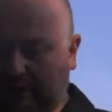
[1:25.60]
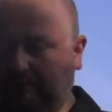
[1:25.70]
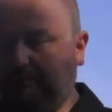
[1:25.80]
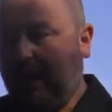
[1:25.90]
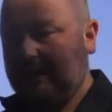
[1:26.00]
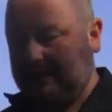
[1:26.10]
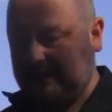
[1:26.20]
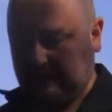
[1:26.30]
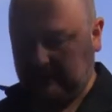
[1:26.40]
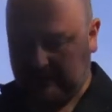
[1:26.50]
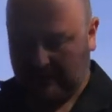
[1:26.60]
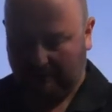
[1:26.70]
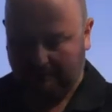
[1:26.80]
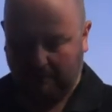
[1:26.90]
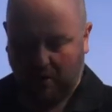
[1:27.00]
pass
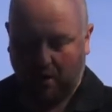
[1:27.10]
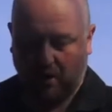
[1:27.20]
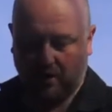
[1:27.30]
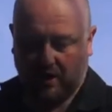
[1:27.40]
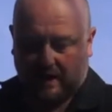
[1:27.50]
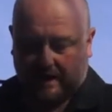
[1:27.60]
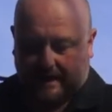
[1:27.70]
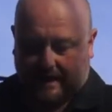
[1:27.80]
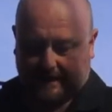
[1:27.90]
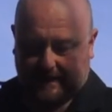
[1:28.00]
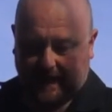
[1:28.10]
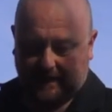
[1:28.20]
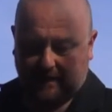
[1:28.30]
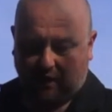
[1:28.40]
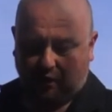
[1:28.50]
Silston Moor and
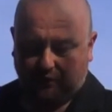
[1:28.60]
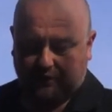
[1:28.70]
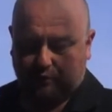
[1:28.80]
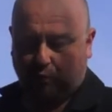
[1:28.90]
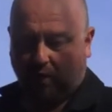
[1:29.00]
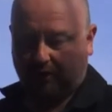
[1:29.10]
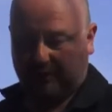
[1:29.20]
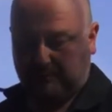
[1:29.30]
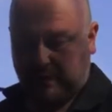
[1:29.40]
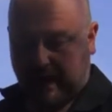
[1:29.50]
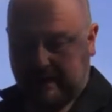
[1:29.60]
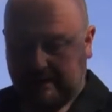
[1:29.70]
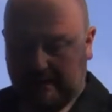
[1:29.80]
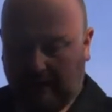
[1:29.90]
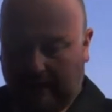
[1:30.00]
then on towards
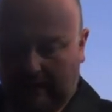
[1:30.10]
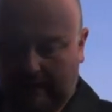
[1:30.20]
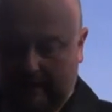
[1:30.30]
Barnsley,